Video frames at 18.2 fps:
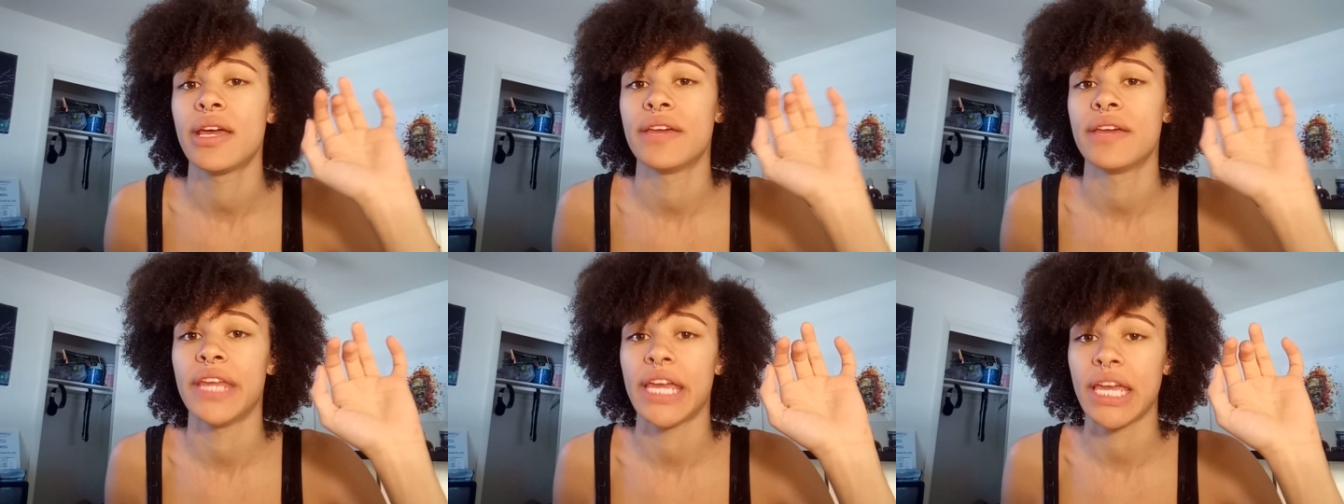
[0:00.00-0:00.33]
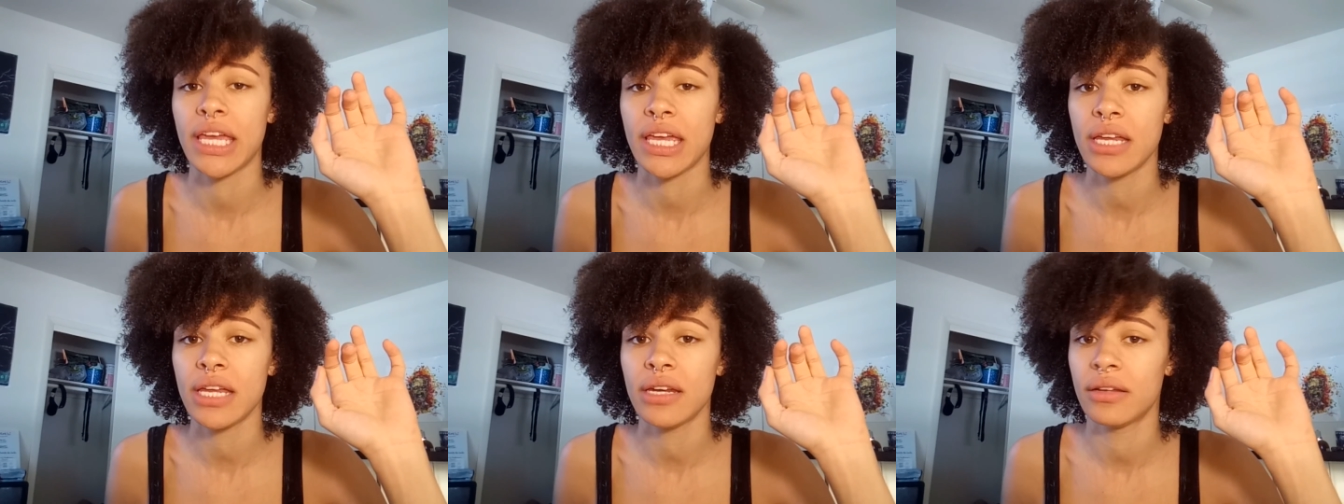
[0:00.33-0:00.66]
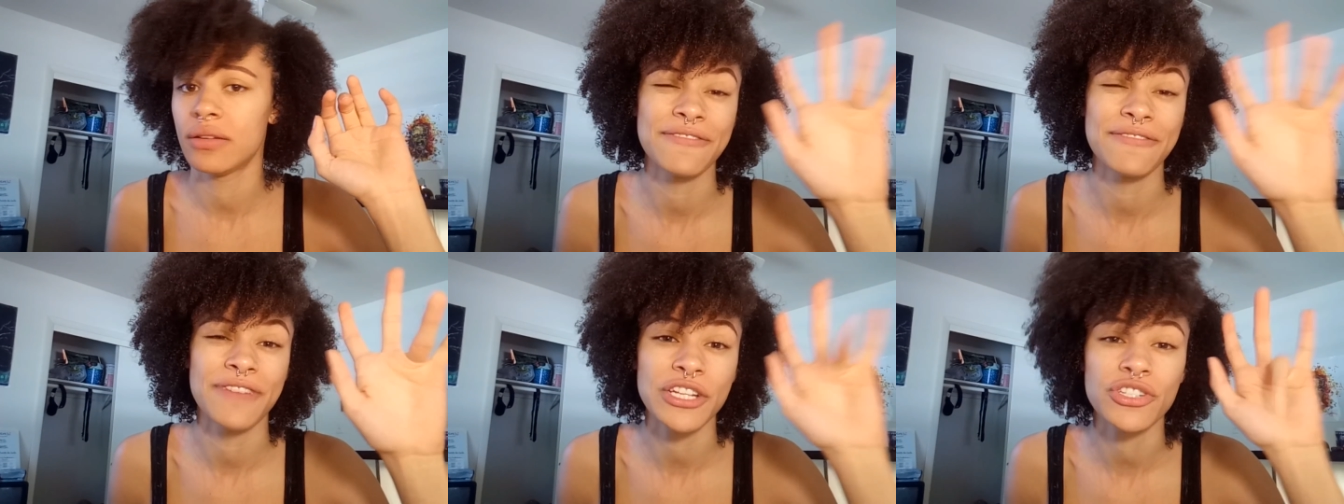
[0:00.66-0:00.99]
and they eat
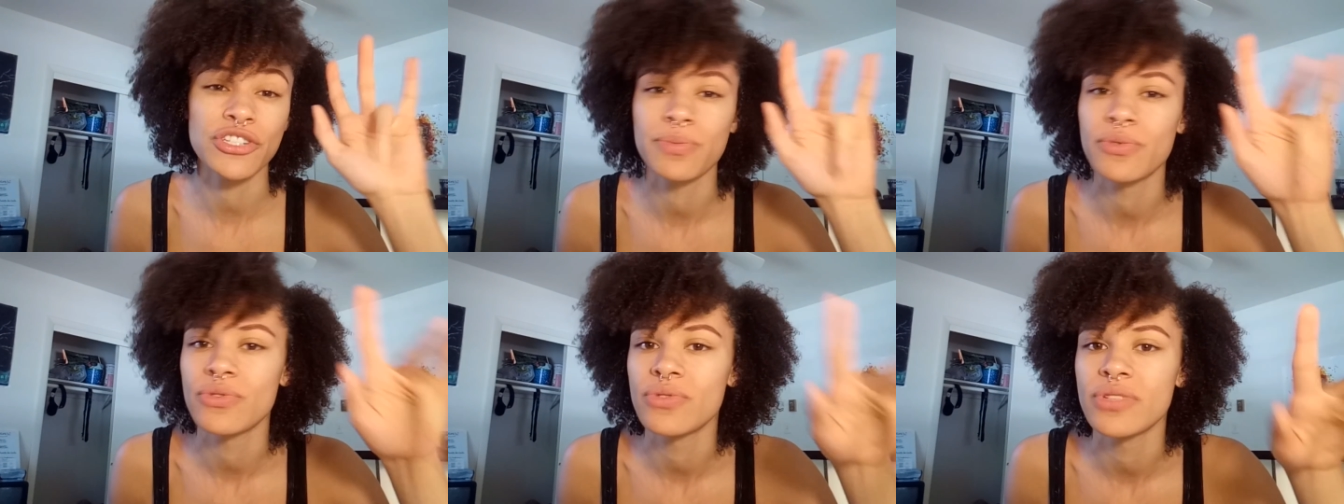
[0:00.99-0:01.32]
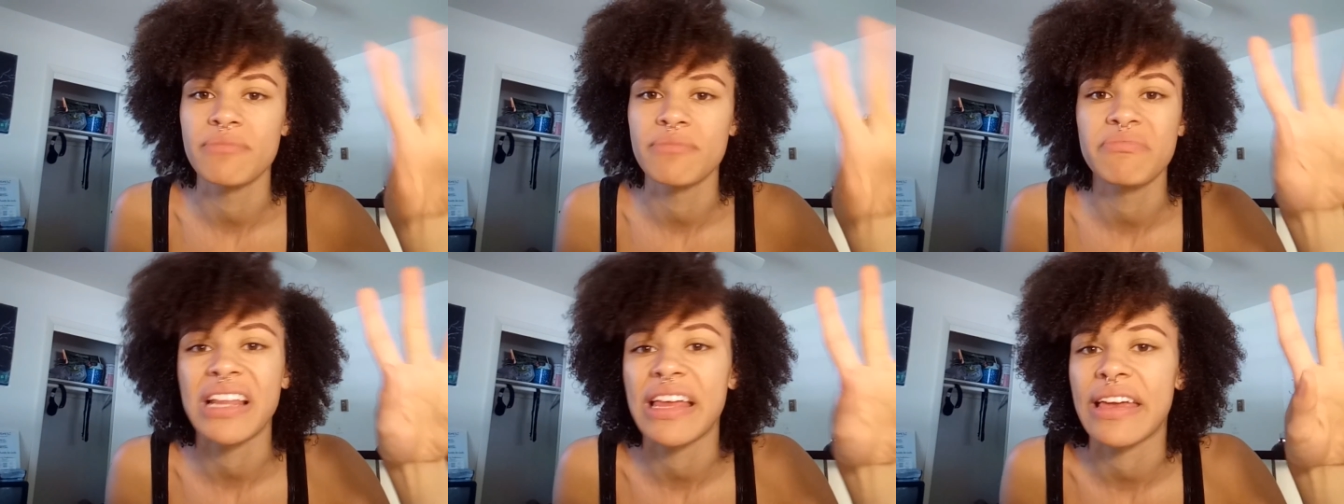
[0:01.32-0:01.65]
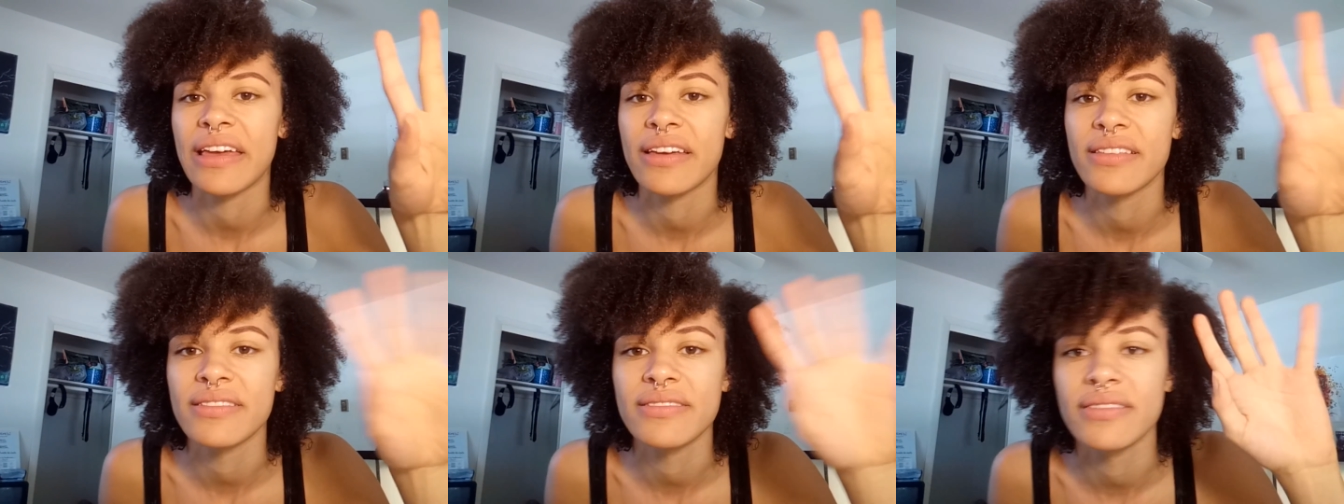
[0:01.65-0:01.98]
vegetables and
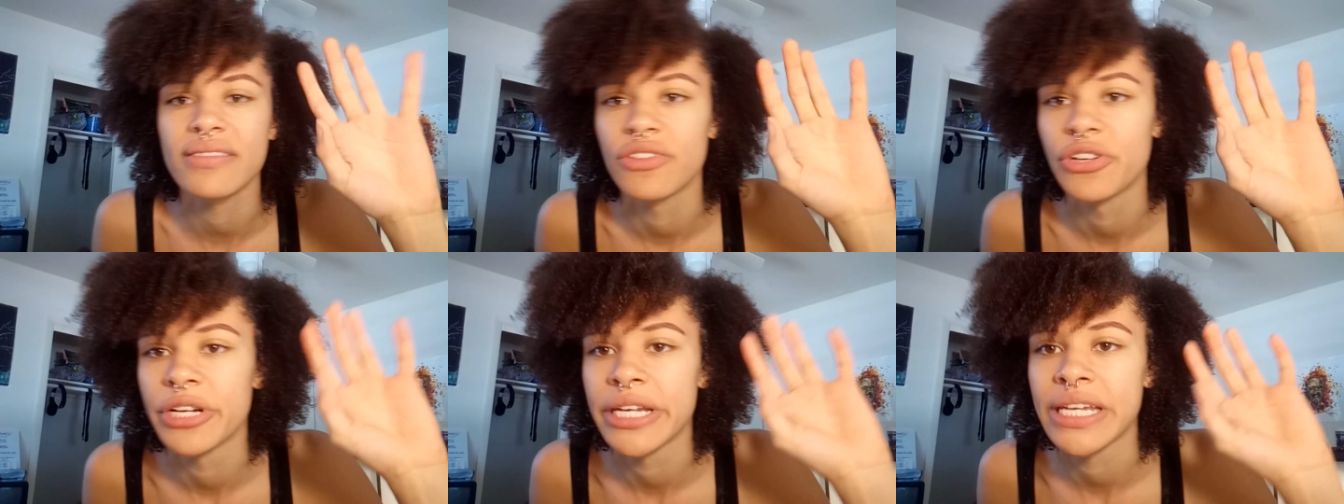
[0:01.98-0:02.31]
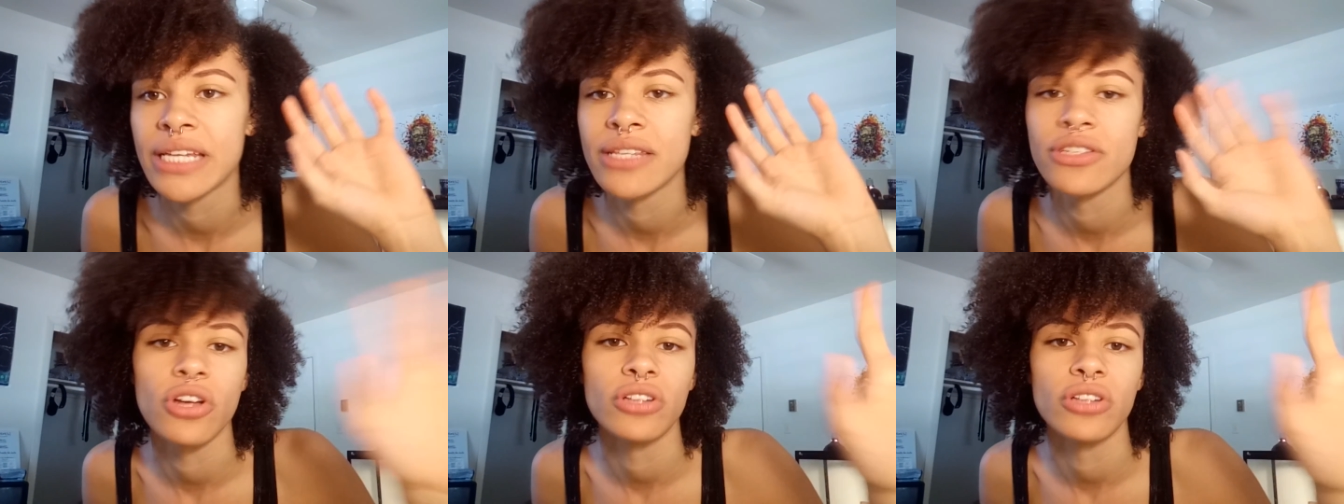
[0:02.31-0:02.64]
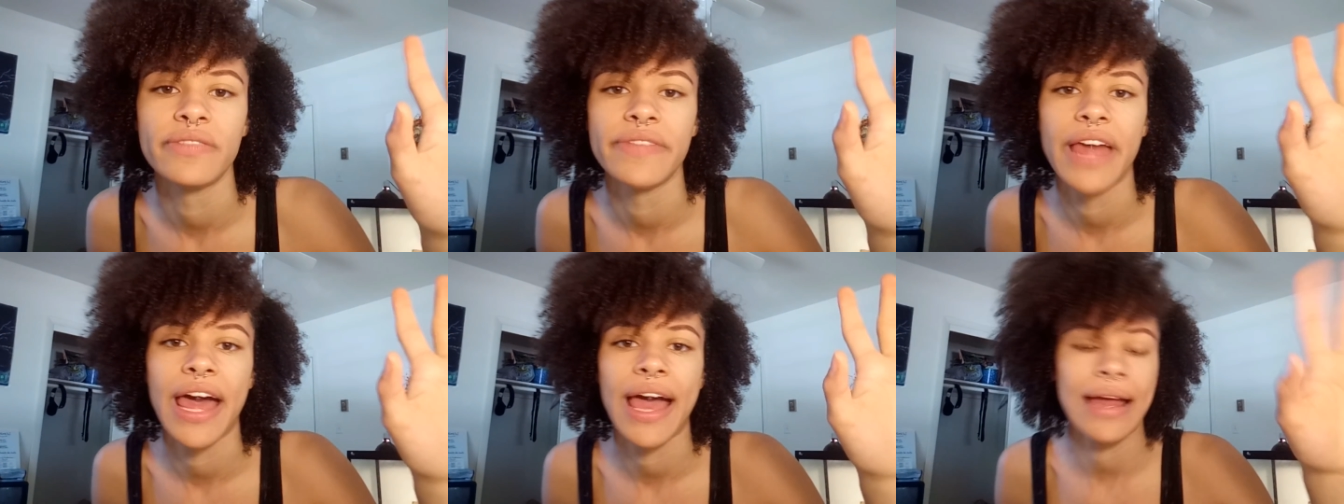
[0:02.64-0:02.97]
plants, greens, all
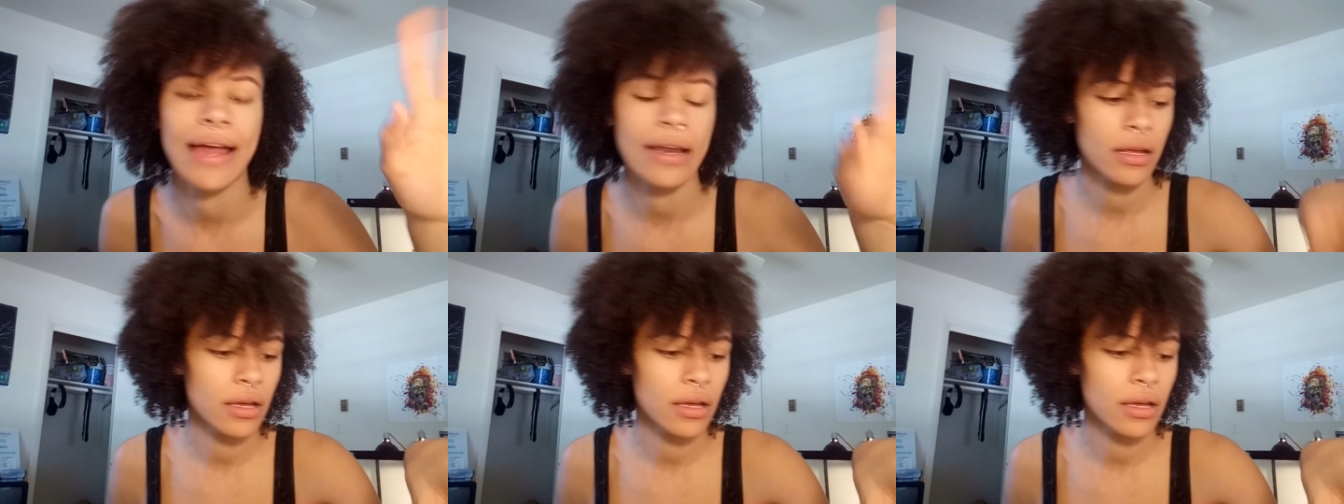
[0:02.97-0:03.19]
of that.